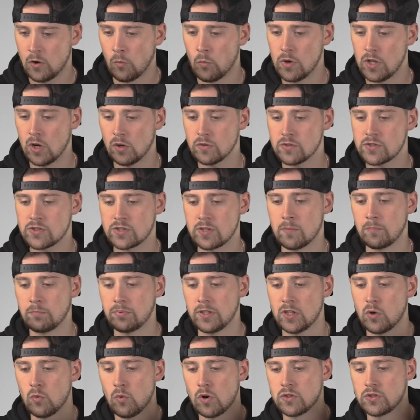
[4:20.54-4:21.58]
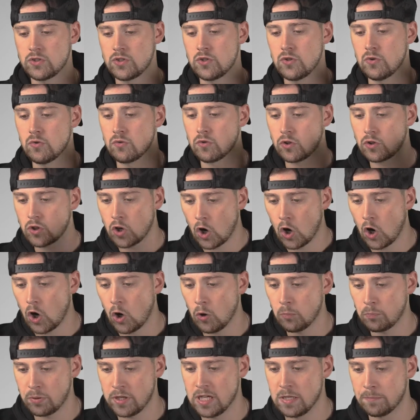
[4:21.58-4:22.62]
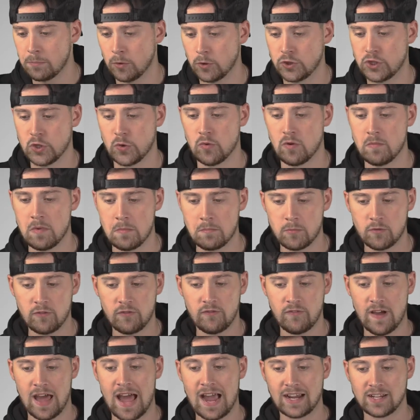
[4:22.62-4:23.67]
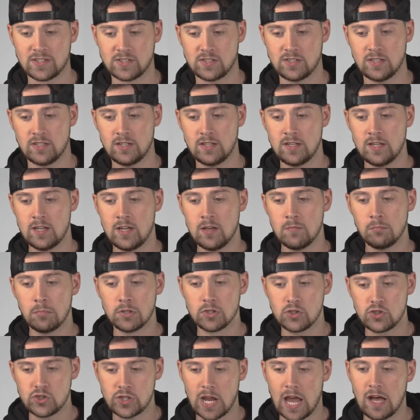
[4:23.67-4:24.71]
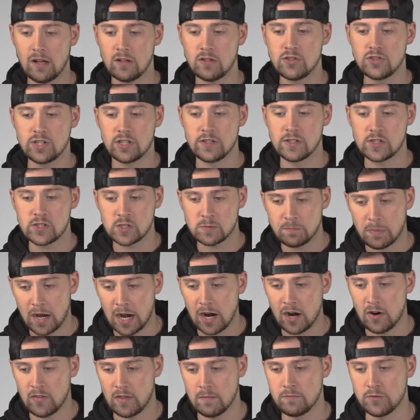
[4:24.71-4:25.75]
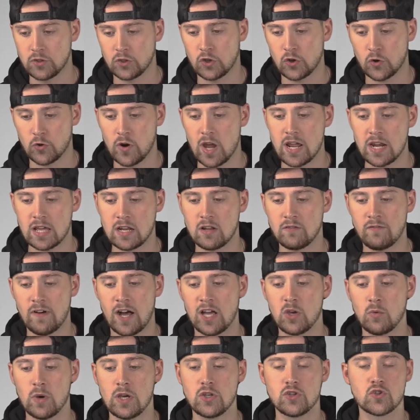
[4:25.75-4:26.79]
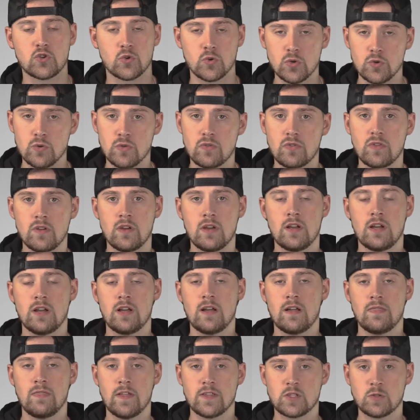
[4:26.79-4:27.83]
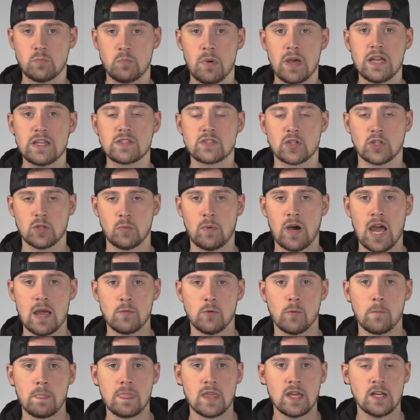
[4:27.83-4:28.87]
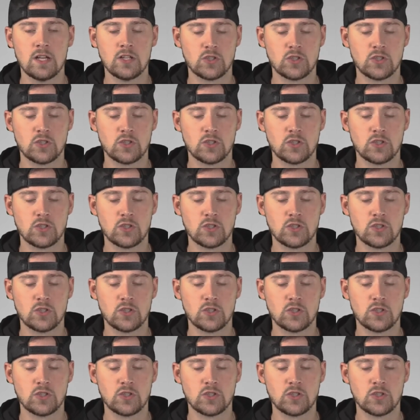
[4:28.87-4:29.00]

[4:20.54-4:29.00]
We don't simply want to call people to remember facts, but challenge and inspire them to create and evaluate truth that's based on the Bible.